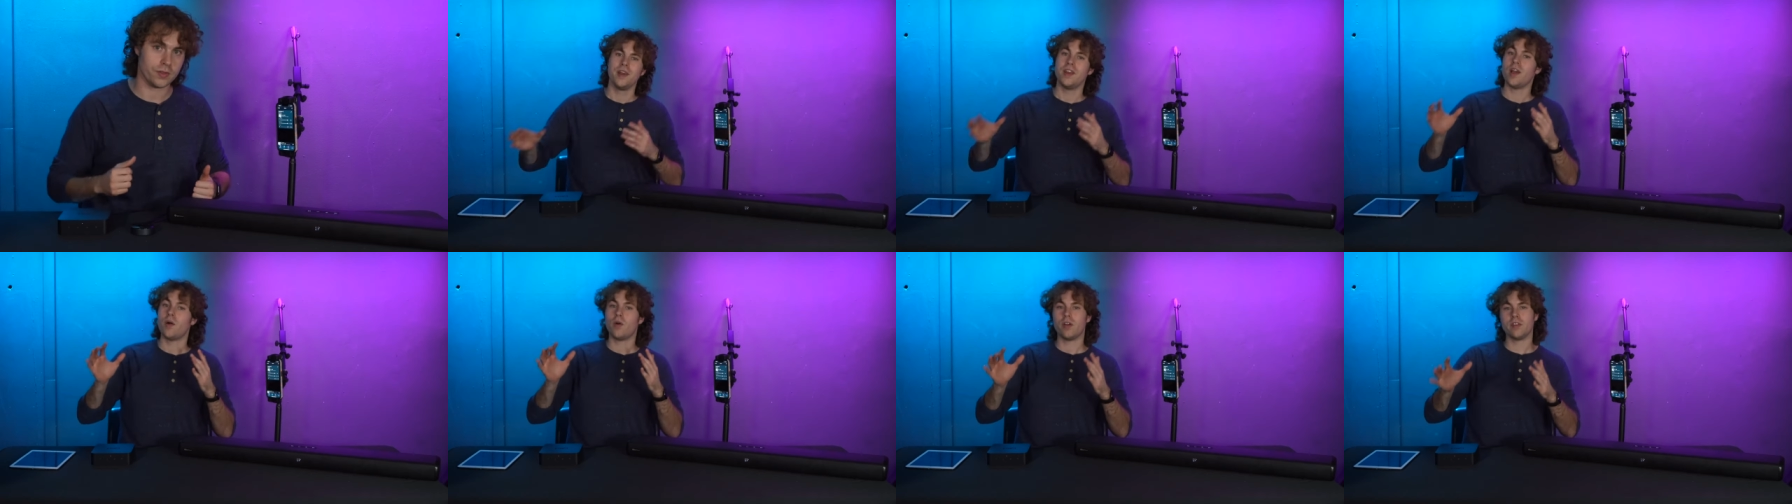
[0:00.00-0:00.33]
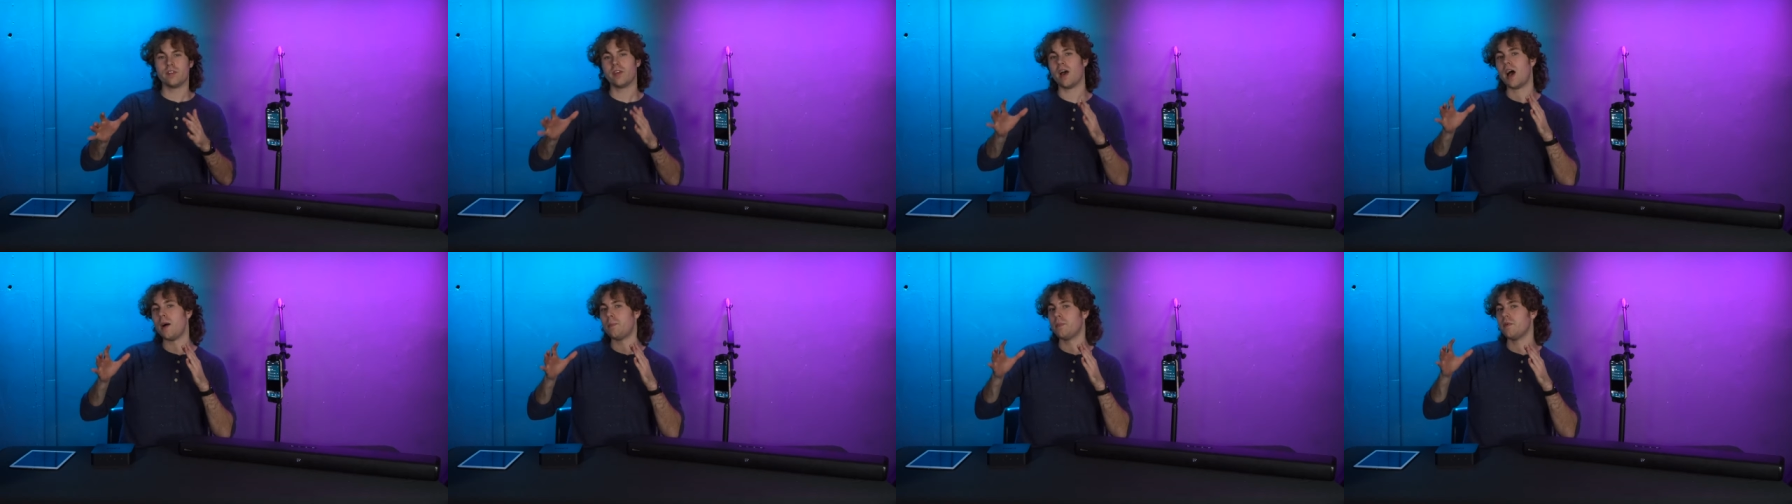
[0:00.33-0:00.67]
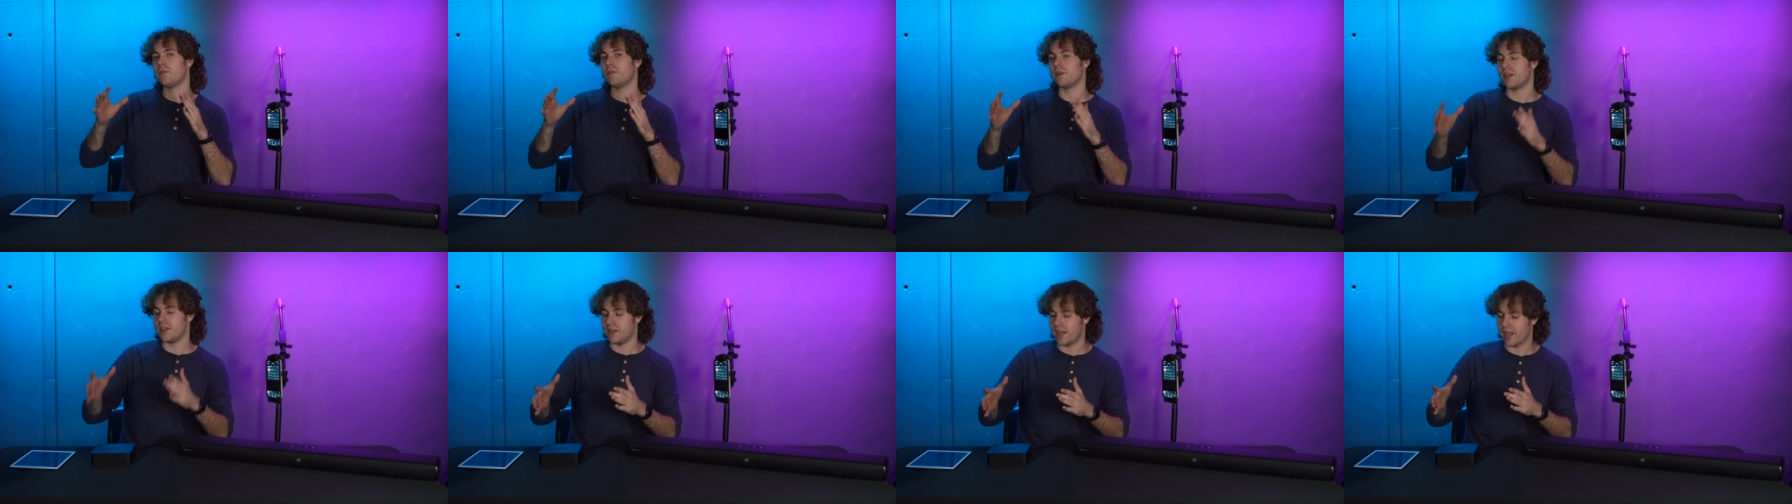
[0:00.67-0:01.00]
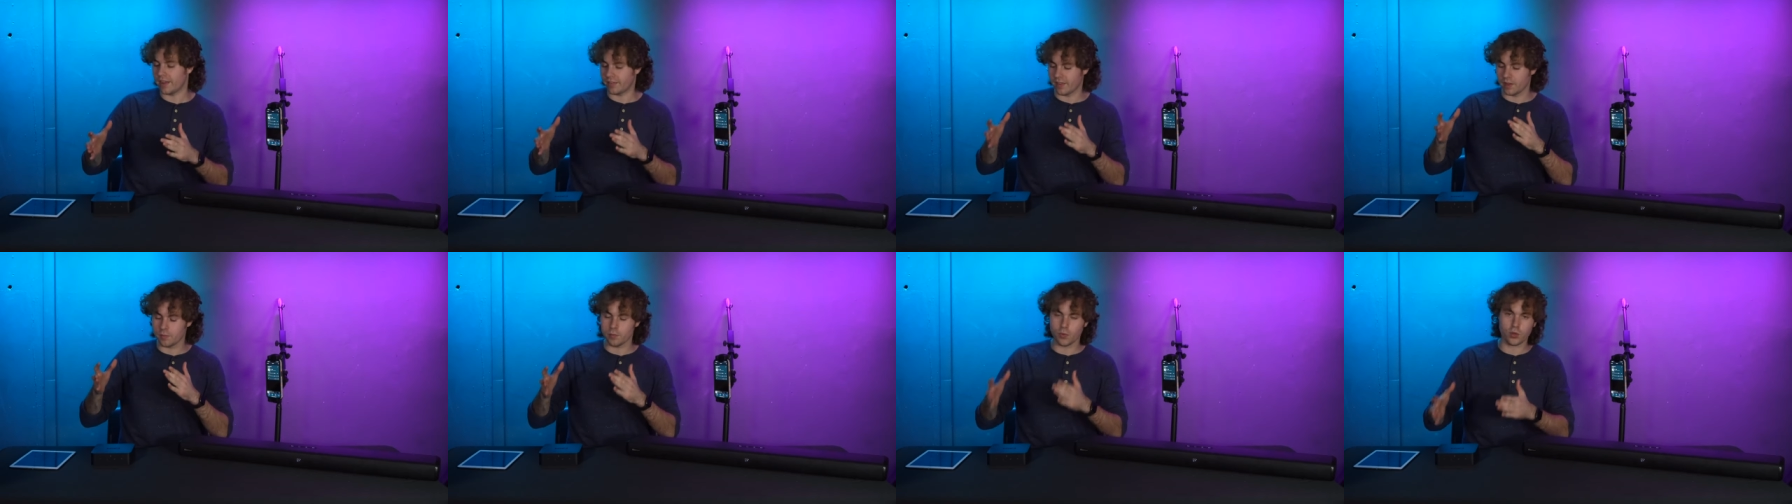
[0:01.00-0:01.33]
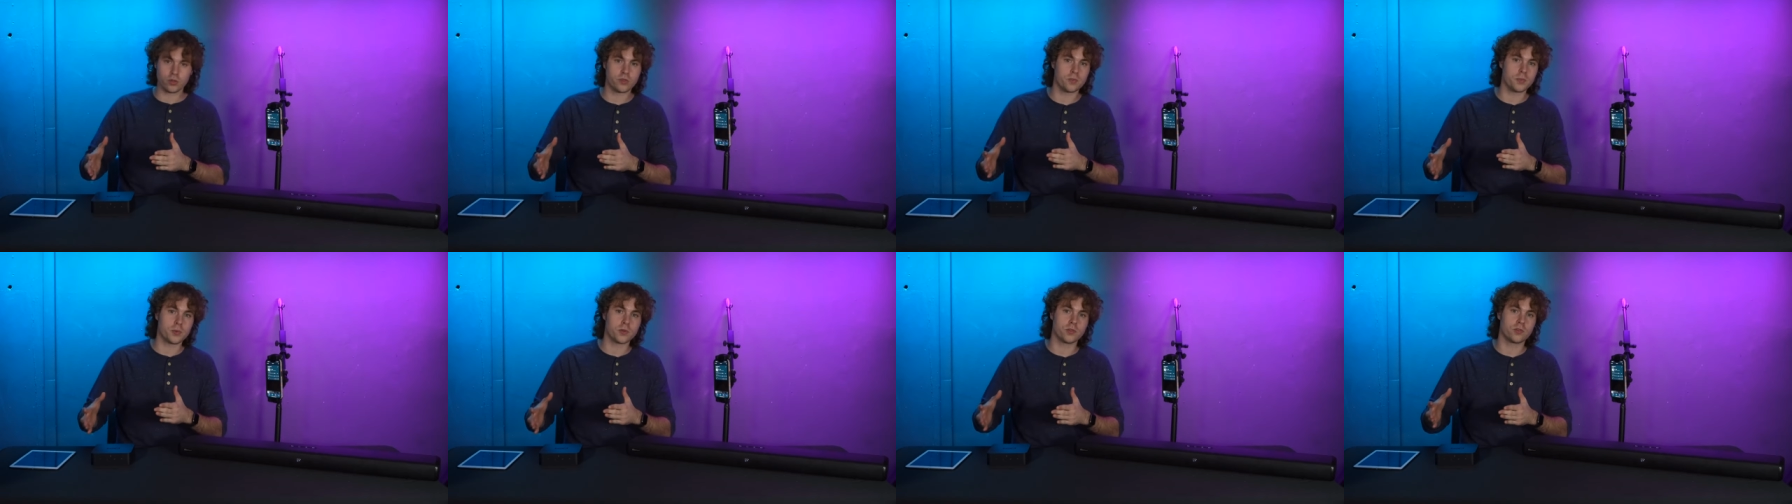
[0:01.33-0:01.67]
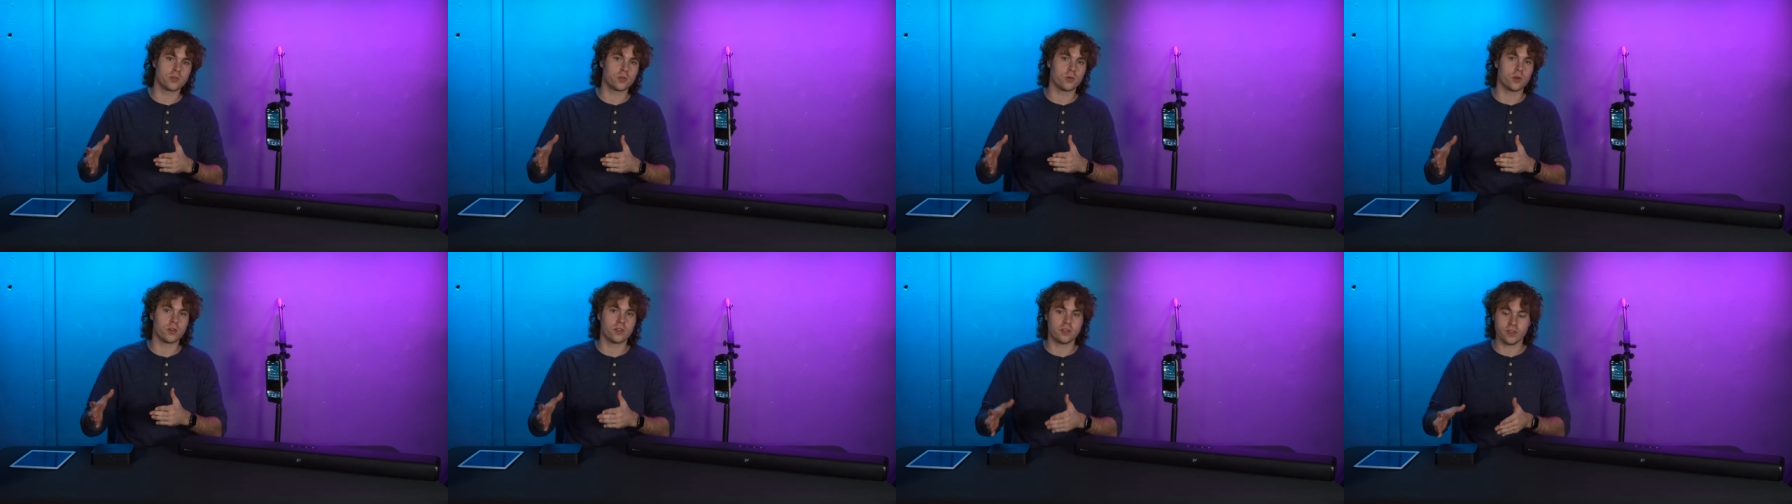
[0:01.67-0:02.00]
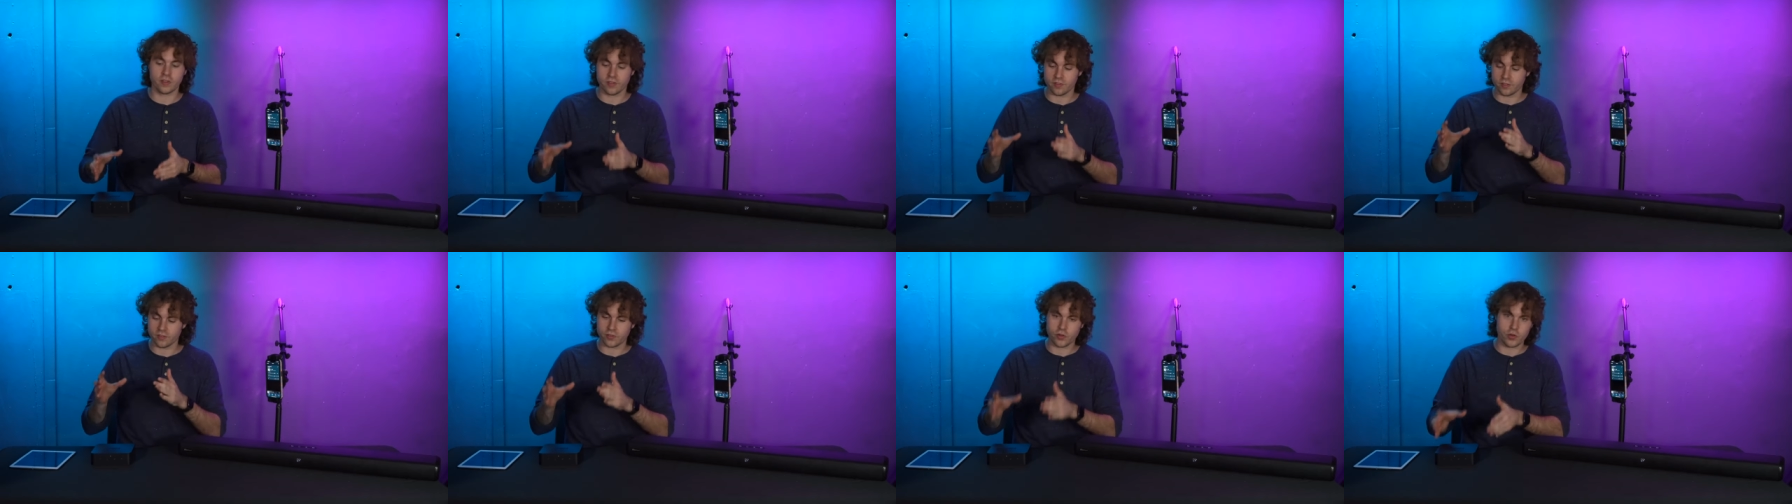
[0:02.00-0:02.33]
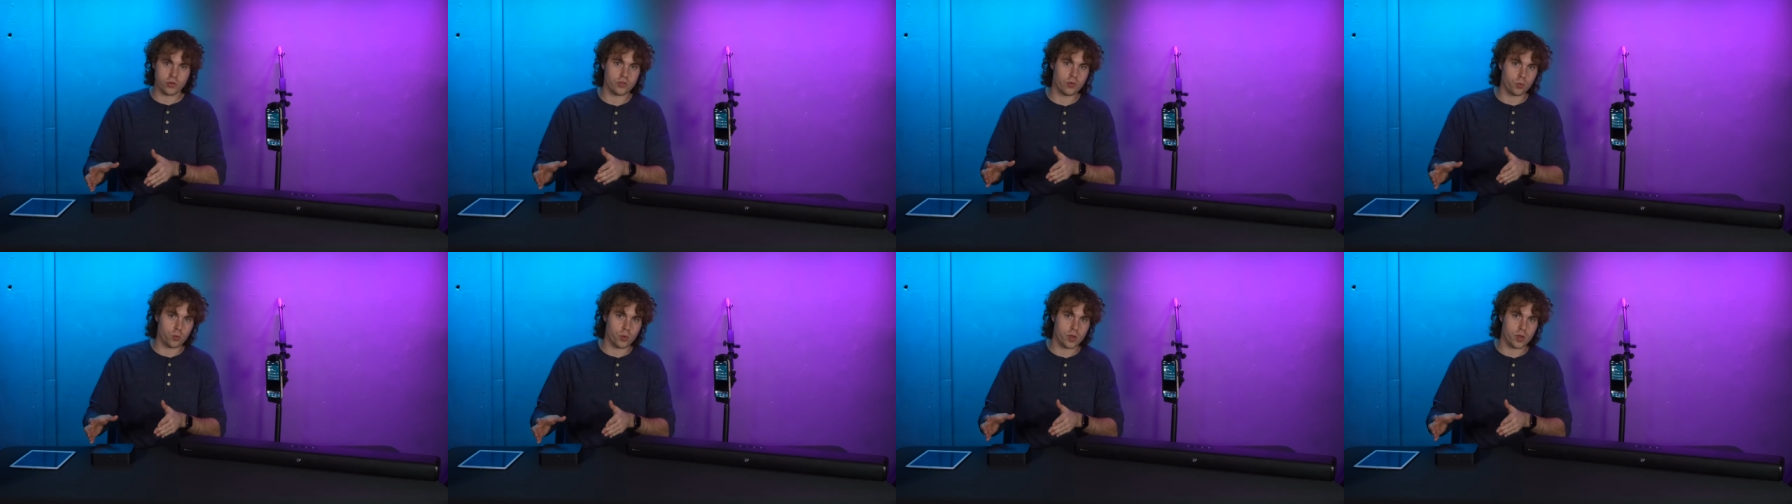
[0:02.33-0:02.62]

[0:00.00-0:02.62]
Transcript: Now on top of connecting multiple sources to the